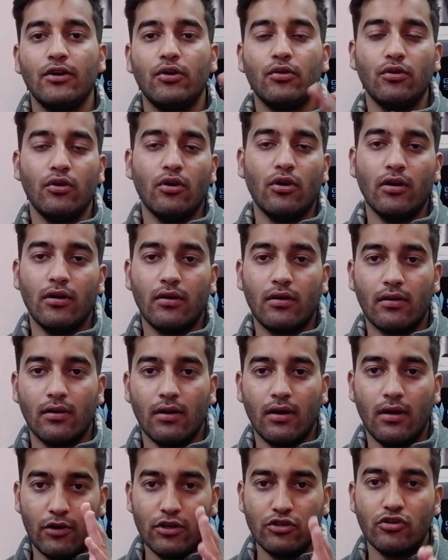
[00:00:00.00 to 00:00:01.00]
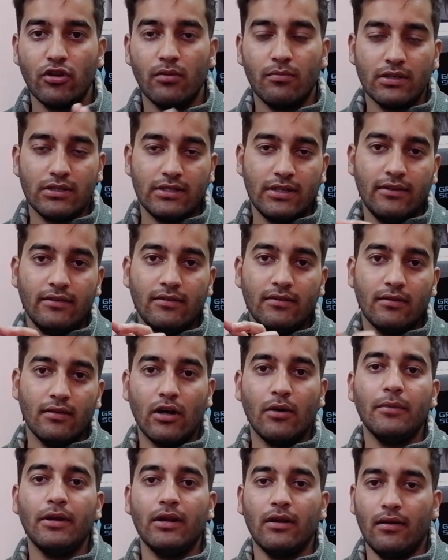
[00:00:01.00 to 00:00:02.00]
to your virtual machine's
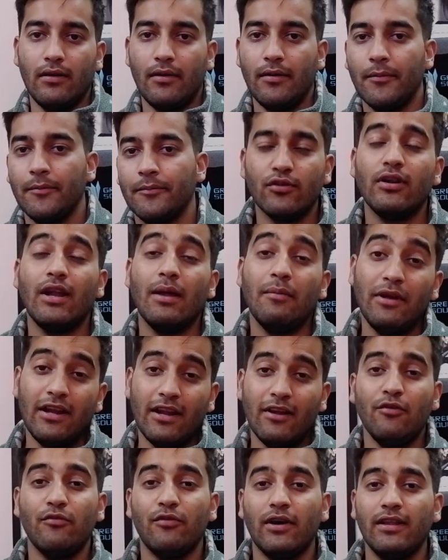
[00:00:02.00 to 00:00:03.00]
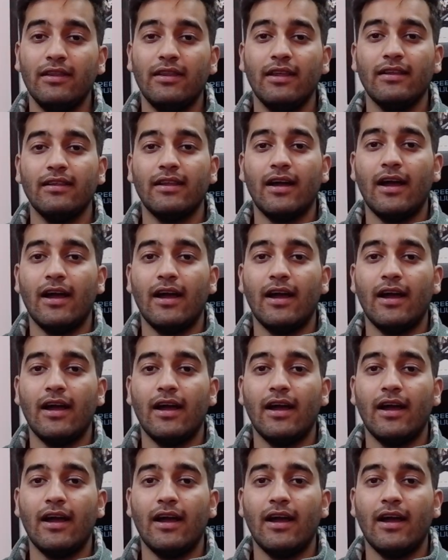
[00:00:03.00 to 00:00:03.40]
terminal. So let me tell you one thing,